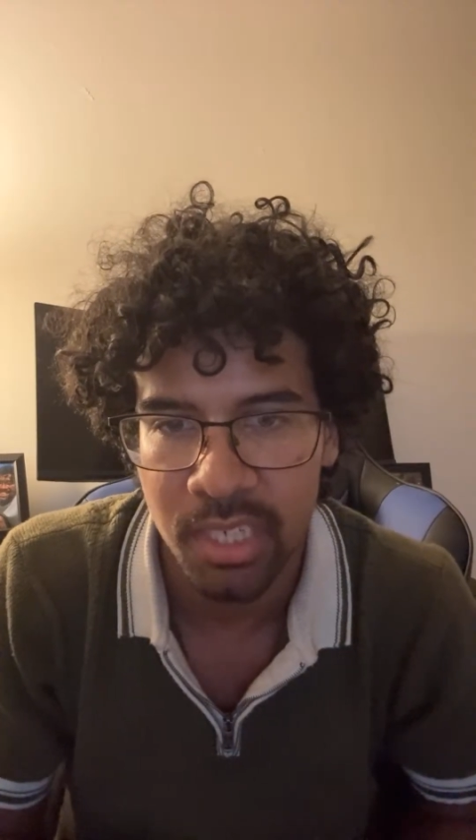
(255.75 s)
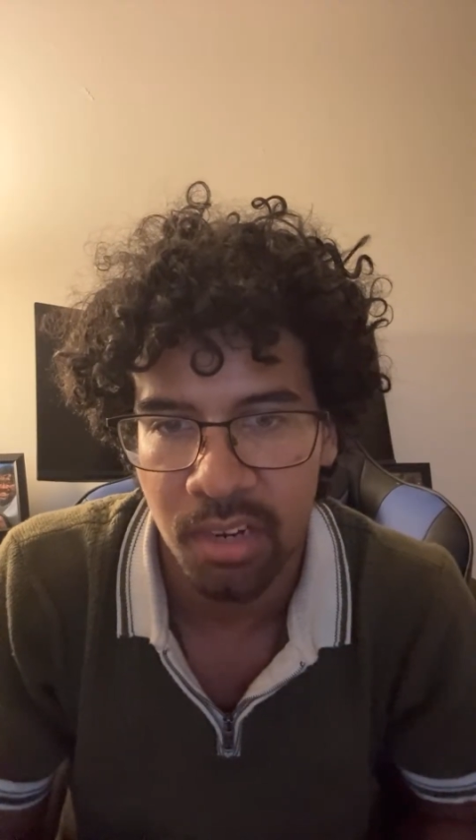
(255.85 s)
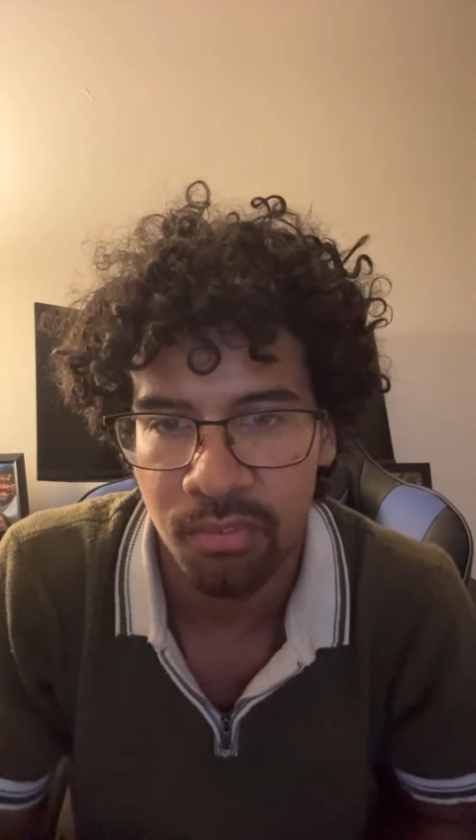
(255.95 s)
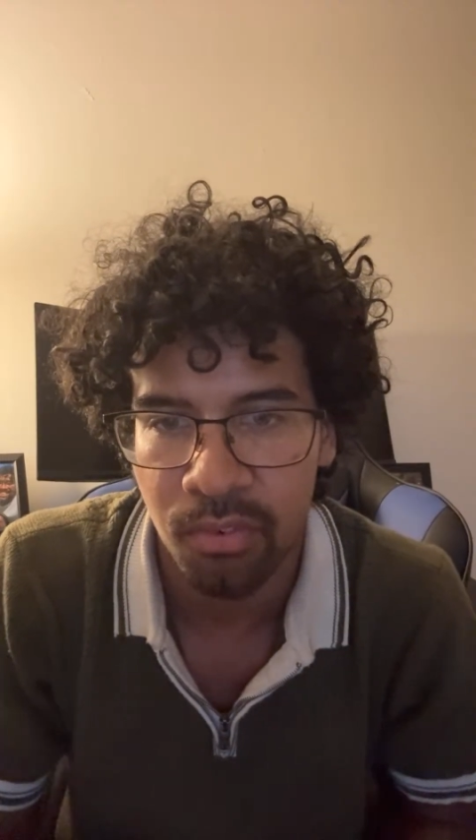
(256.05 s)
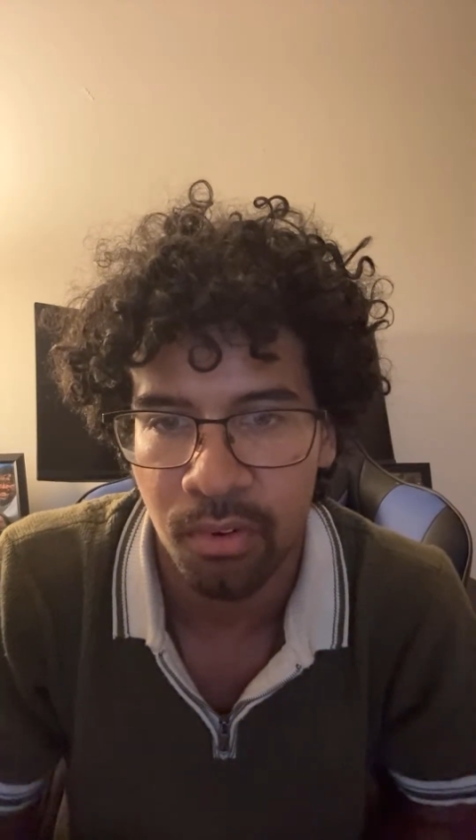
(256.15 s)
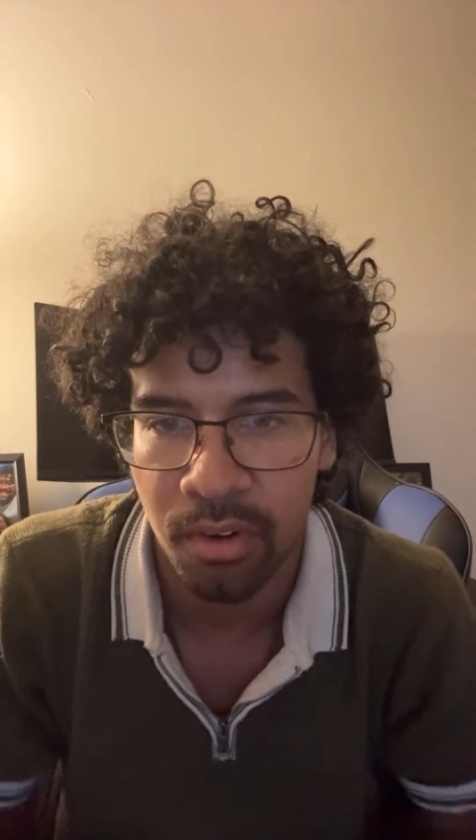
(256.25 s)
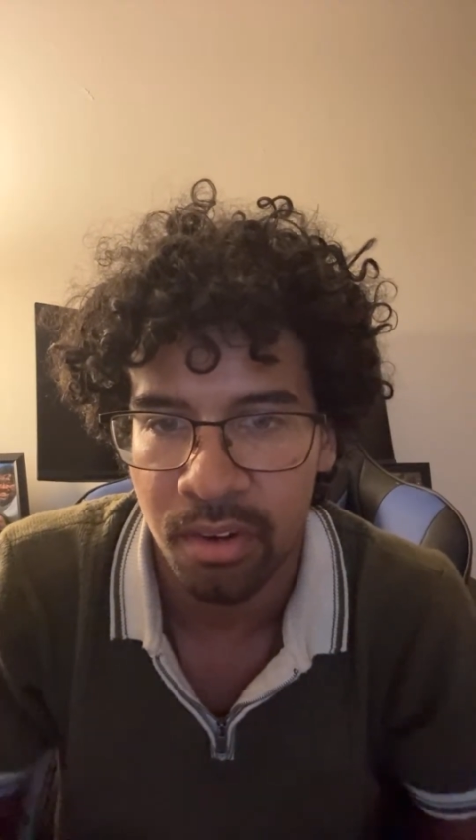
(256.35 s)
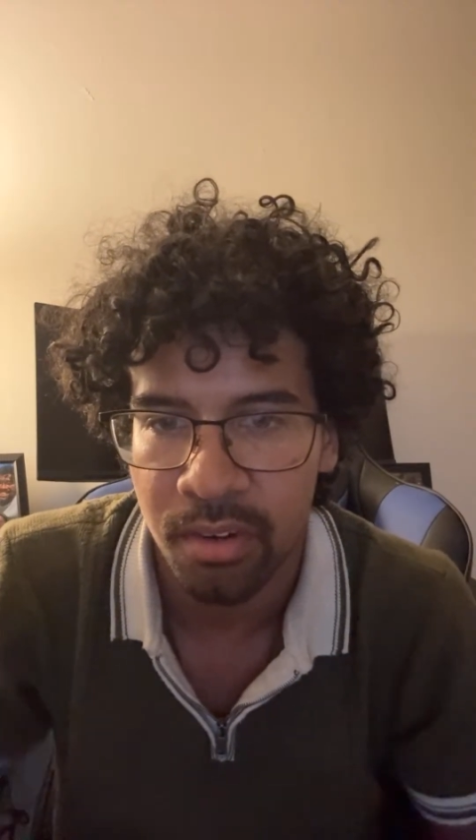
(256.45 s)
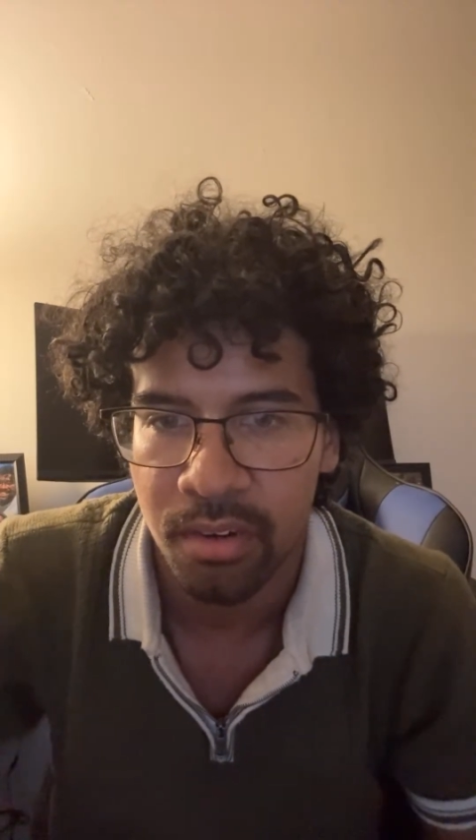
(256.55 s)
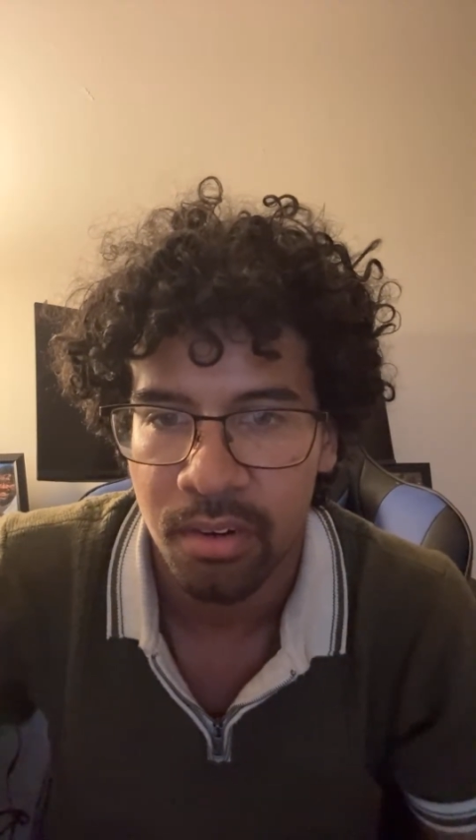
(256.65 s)
out for
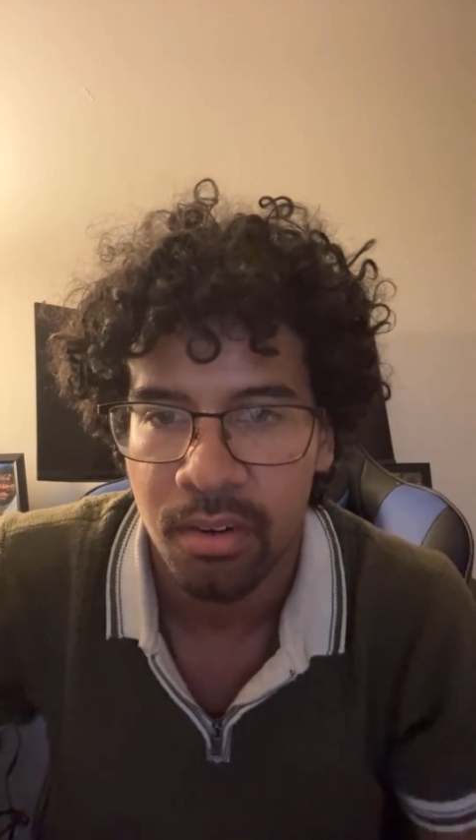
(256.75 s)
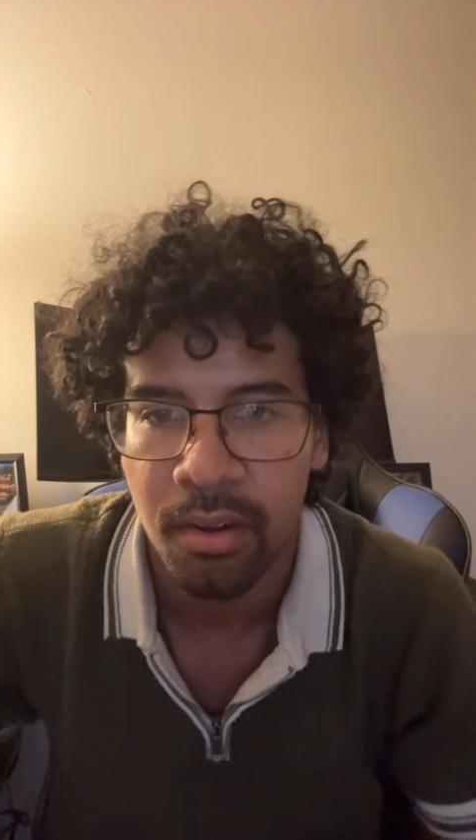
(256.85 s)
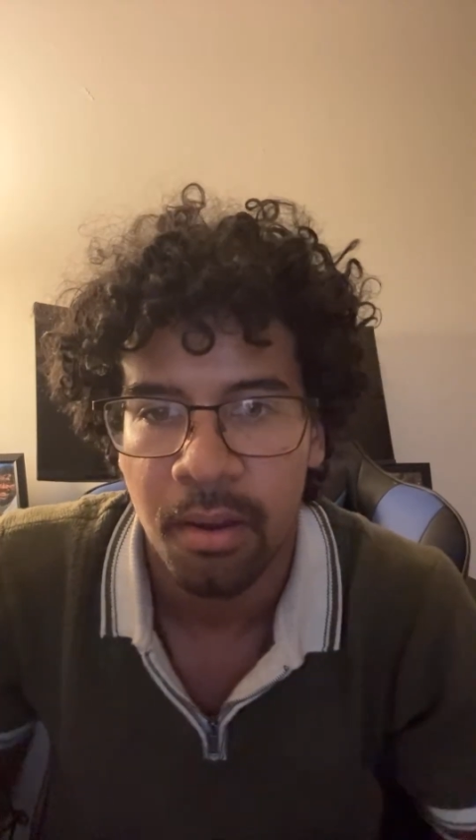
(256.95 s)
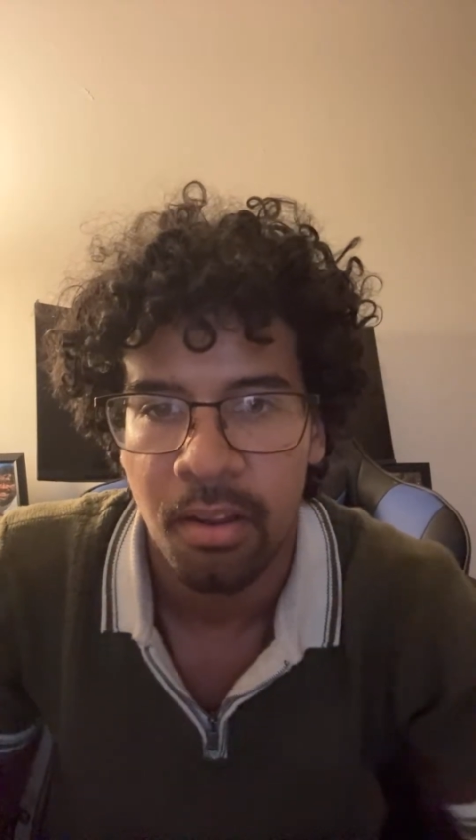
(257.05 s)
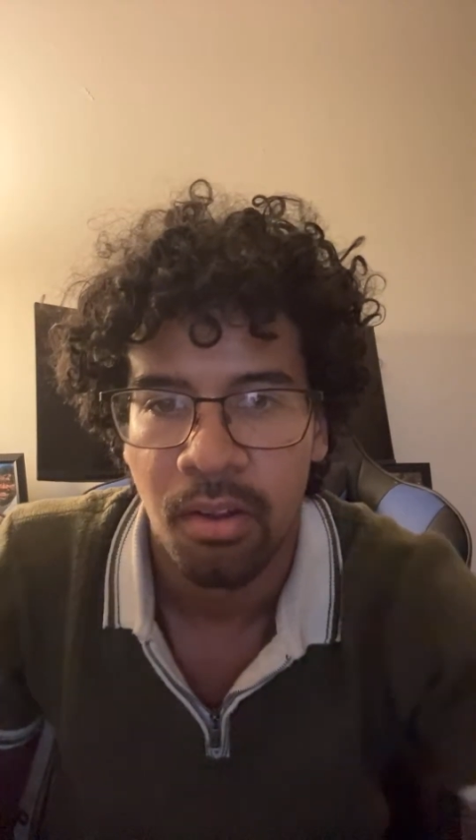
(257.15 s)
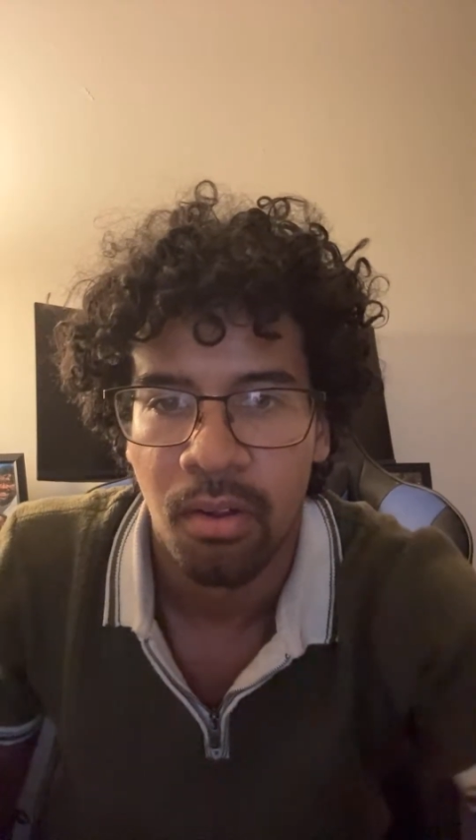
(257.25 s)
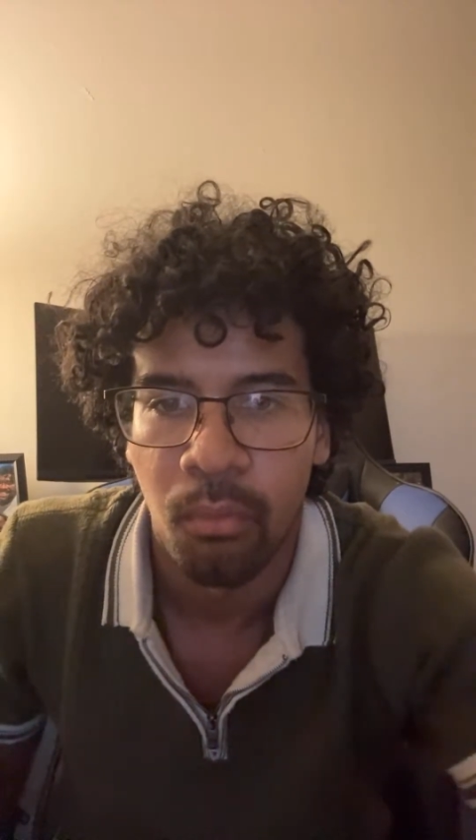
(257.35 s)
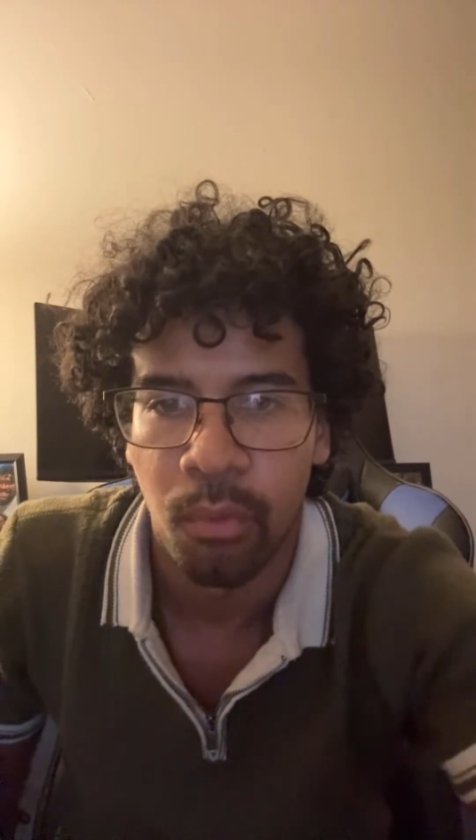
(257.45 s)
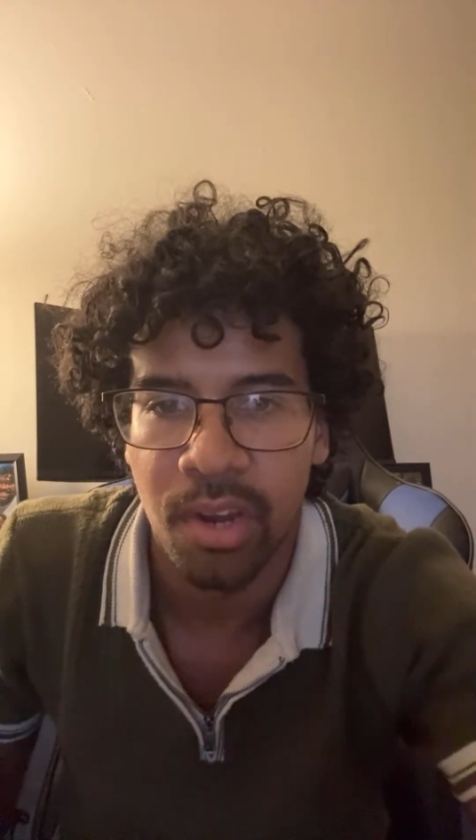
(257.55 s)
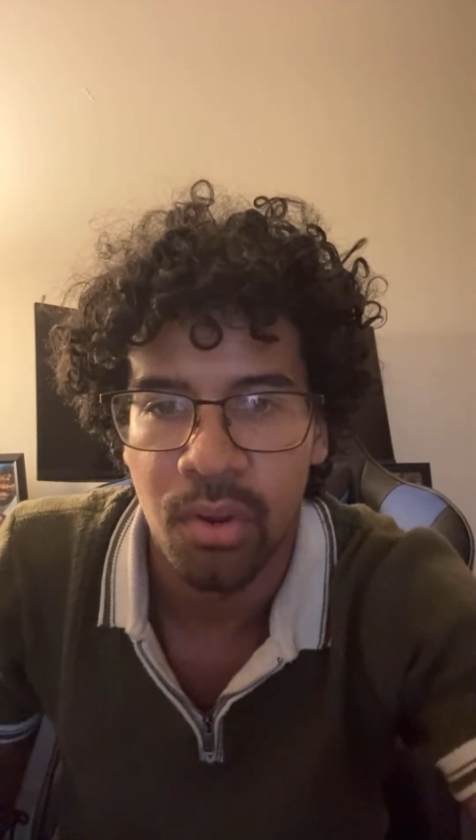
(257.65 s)
when